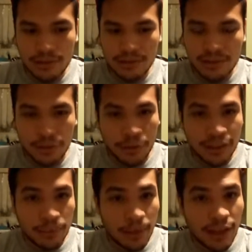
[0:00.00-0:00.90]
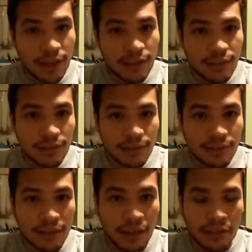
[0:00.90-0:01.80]
the growing demand
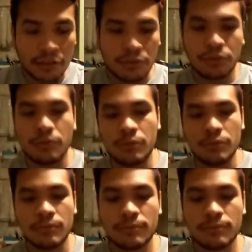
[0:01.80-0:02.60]
and to